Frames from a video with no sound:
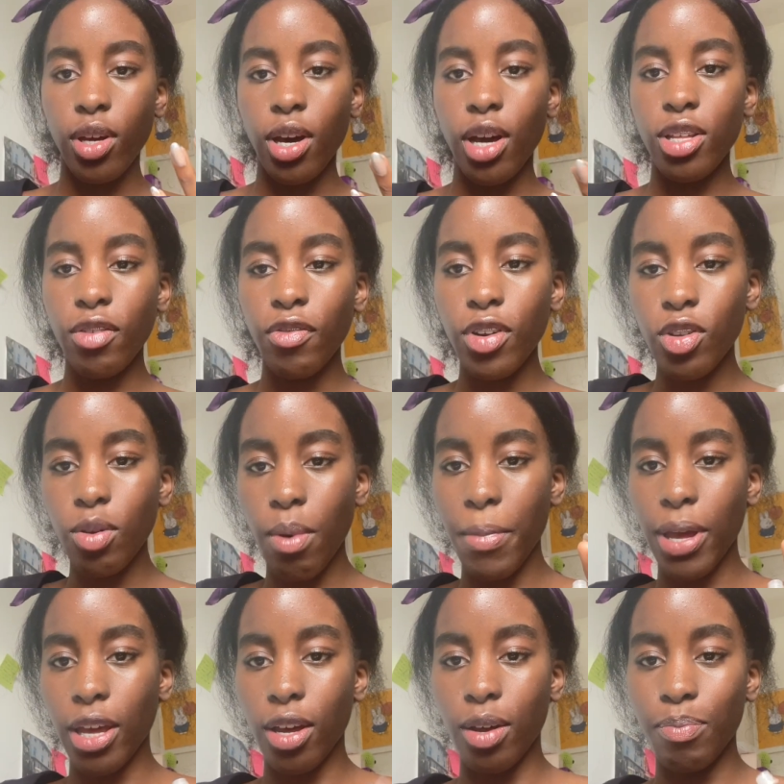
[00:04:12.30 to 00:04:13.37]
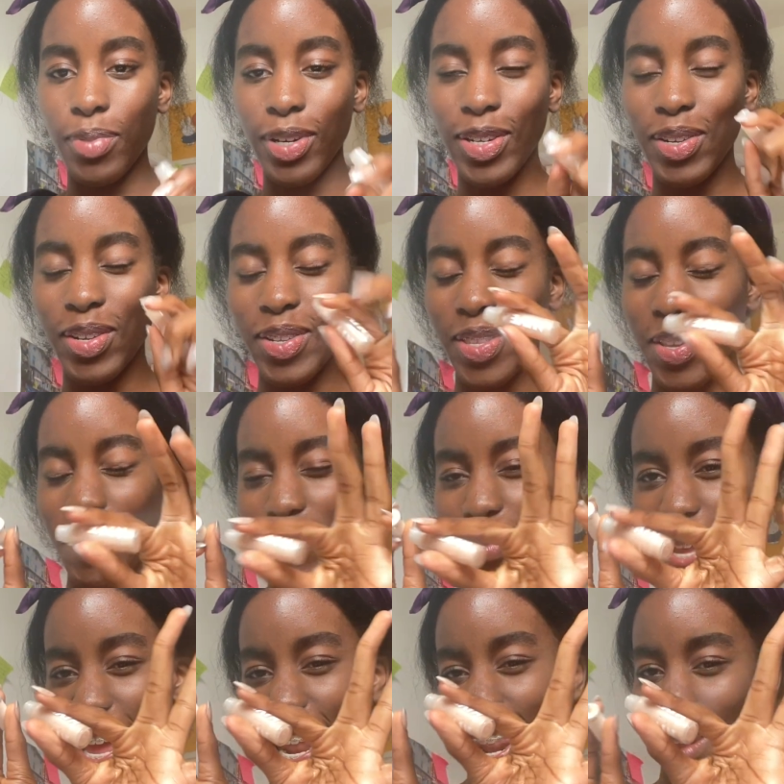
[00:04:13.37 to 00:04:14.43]
I definitely do my makeup, putting on some
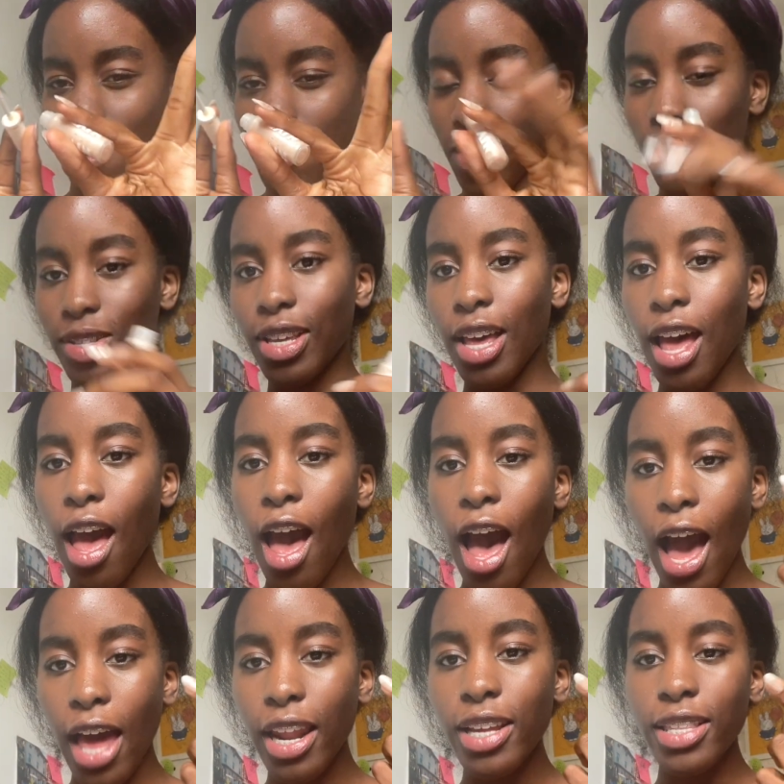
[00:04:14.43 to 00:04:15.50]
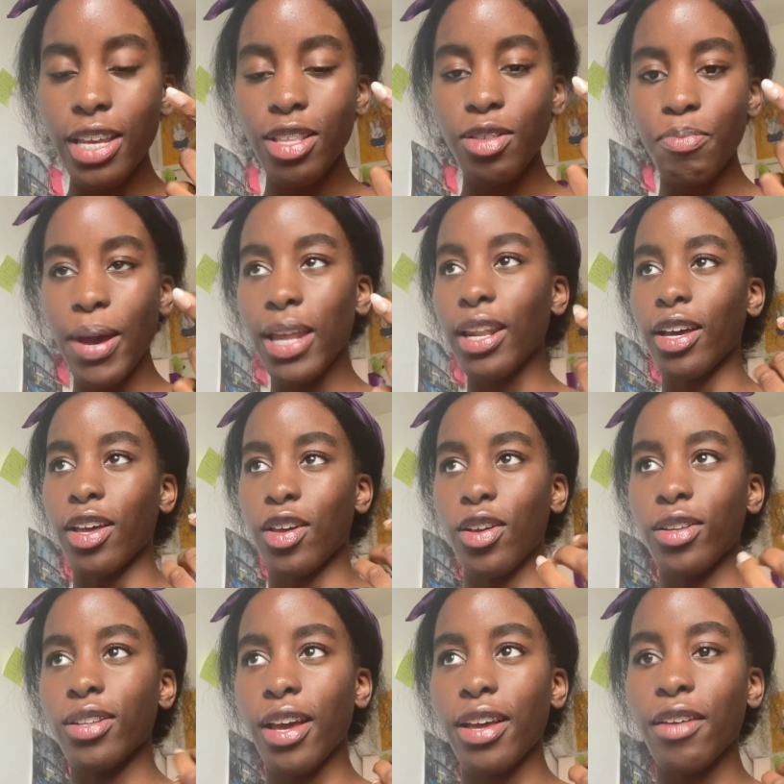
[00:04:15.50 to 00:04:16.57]
lip gloss. And I did spend like a
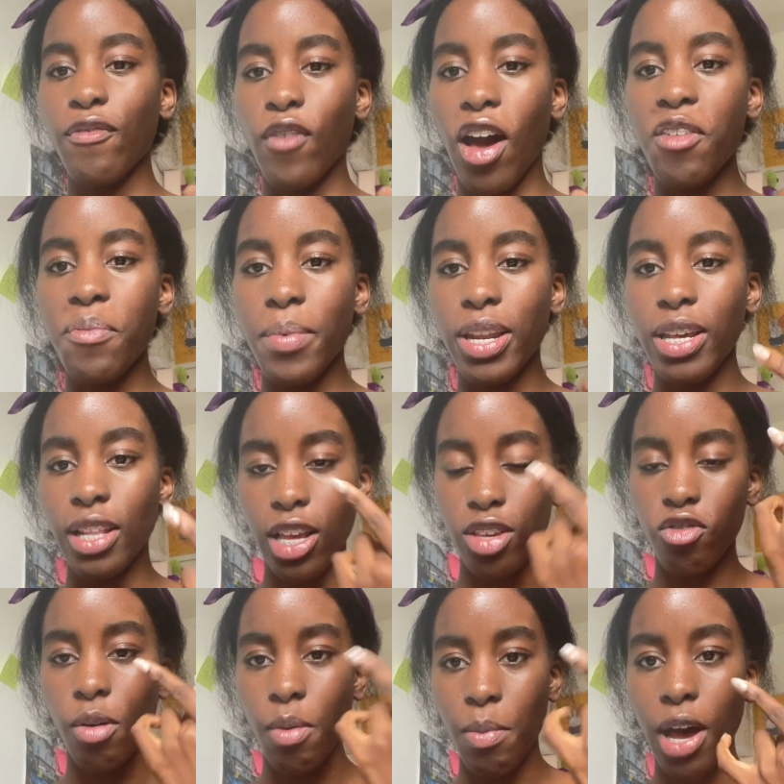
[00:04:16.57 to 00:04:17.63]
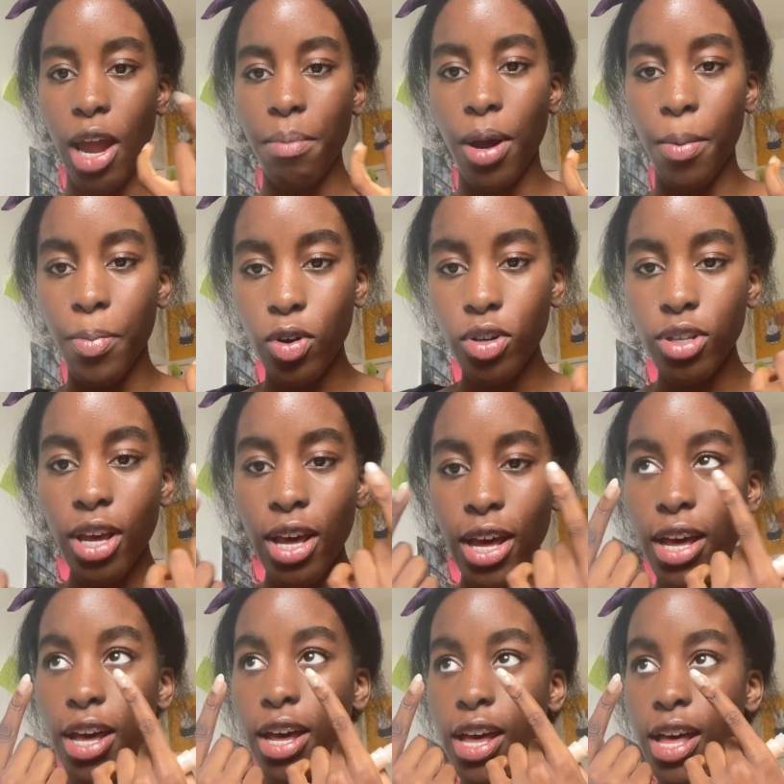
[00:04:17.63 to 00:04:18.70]
good like 5 minutes like scrubbing my eyebrows, because
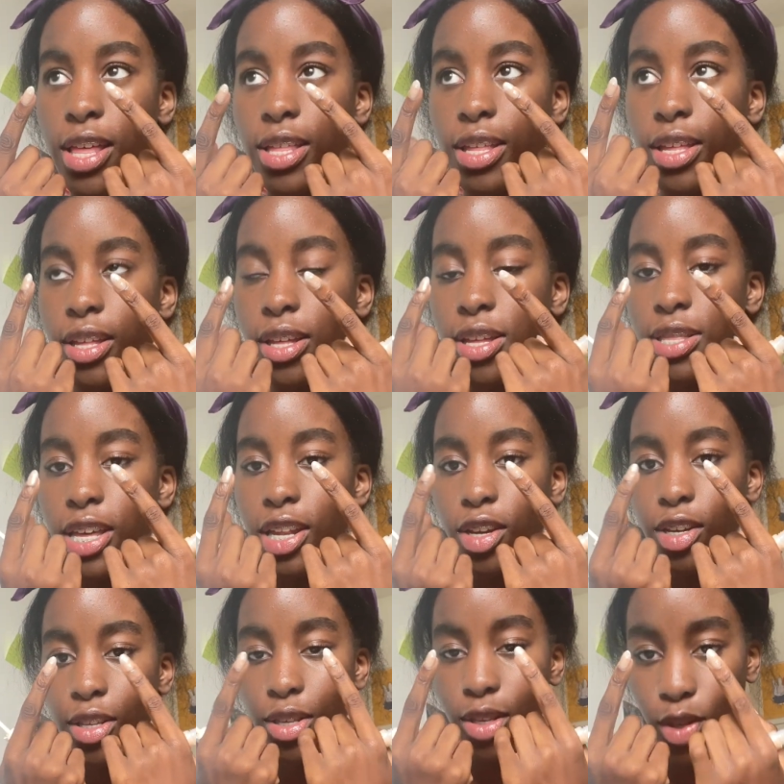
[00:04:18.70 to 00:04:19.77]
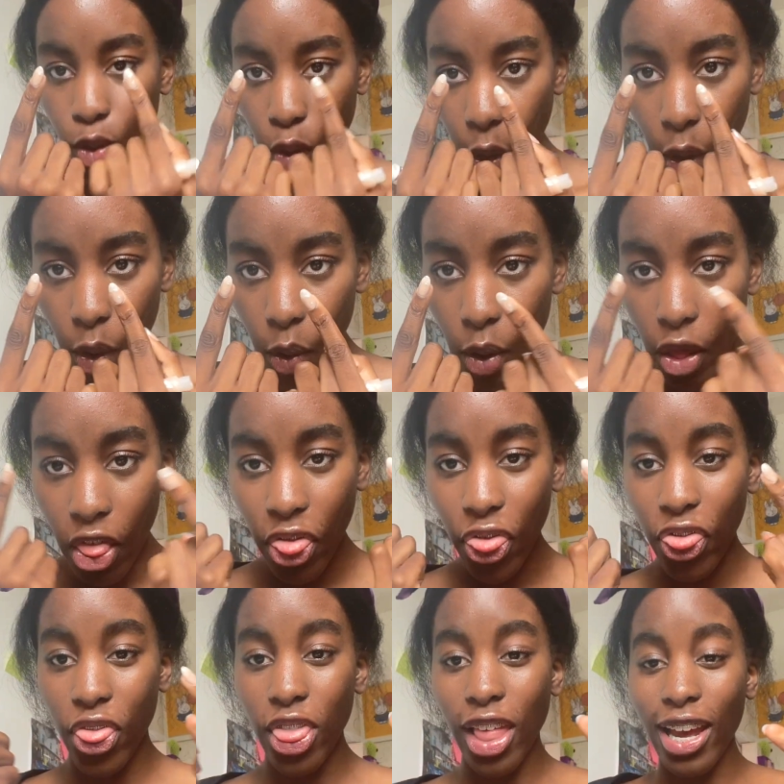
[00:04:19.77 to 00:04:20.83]
they look so
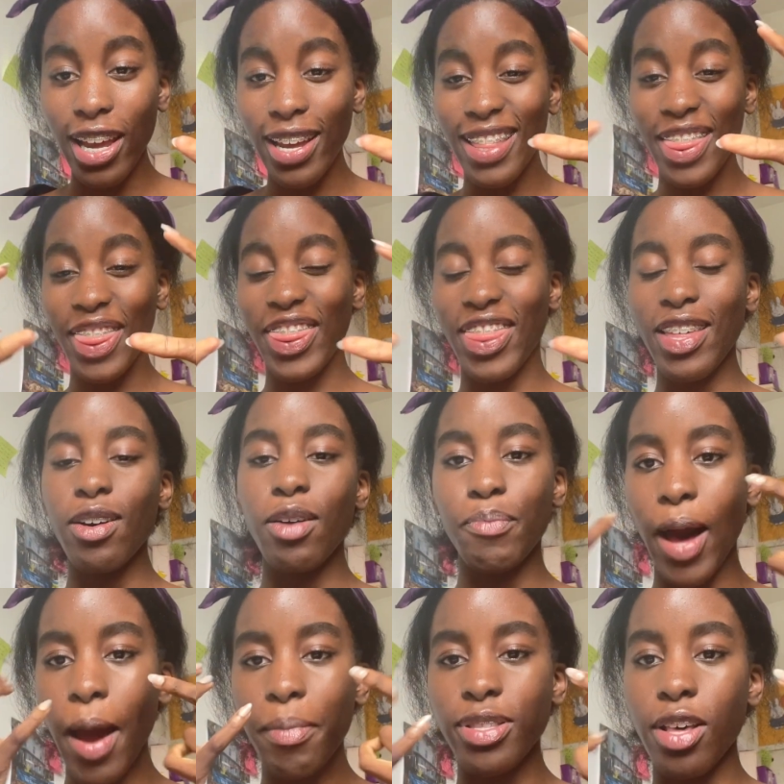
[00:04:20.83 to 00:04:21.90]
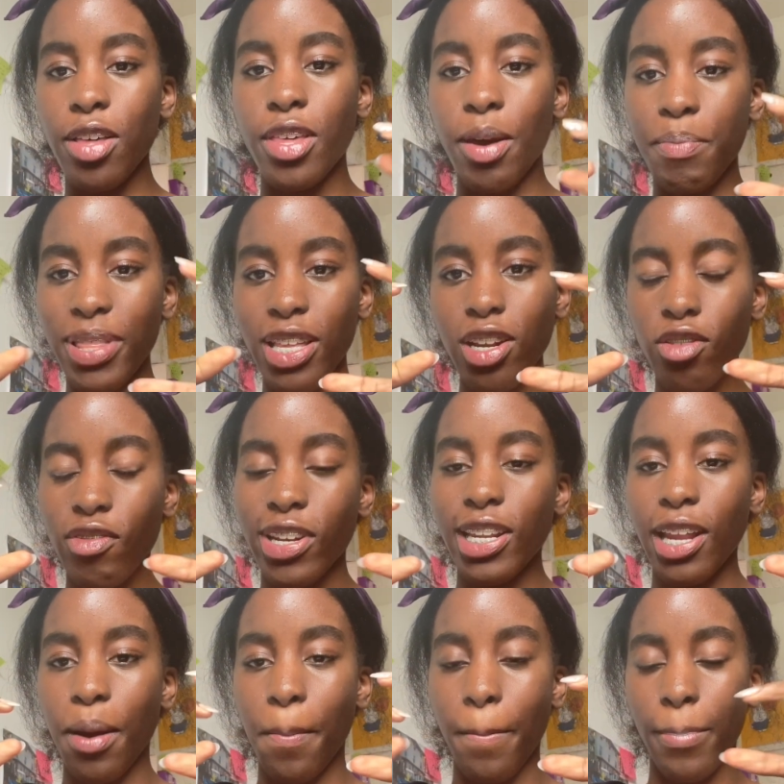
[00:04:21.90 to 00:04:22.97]
like, oh, my eyebrows are thick, but they look really
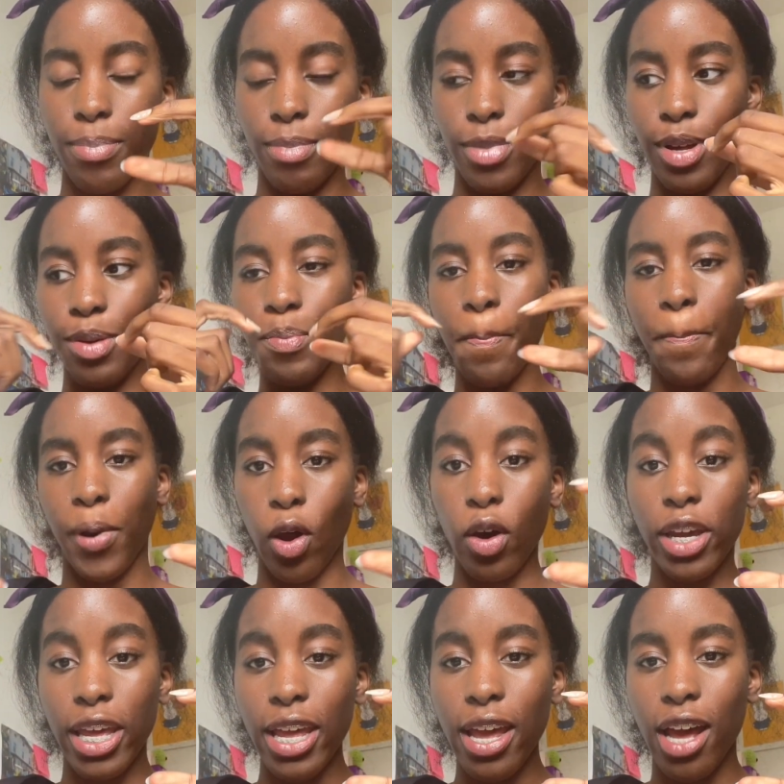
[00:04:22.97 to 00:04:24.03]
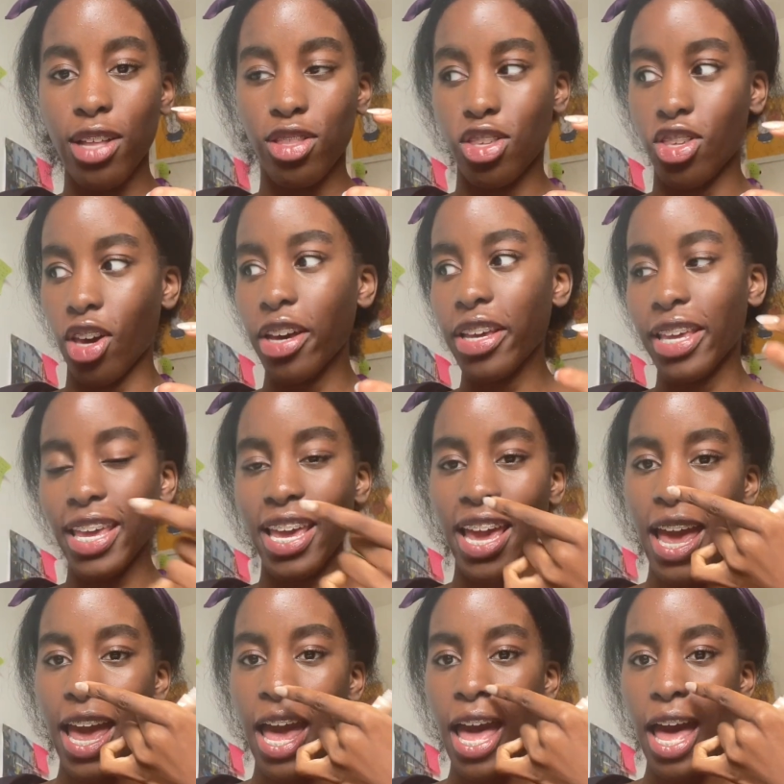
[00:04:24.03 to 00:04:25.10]
like blocky and chunky.
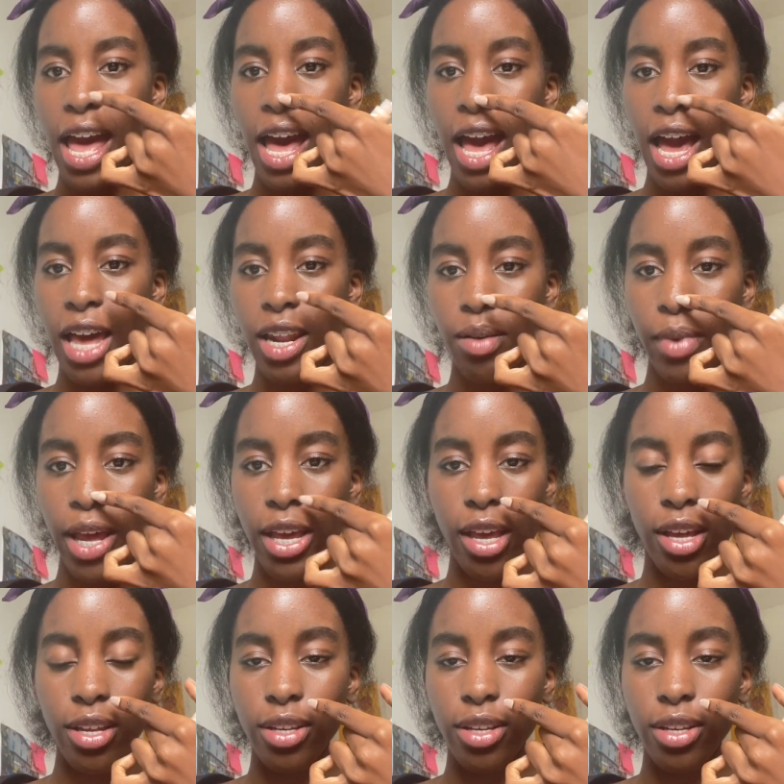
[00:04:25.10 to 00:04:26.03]
And I'm like,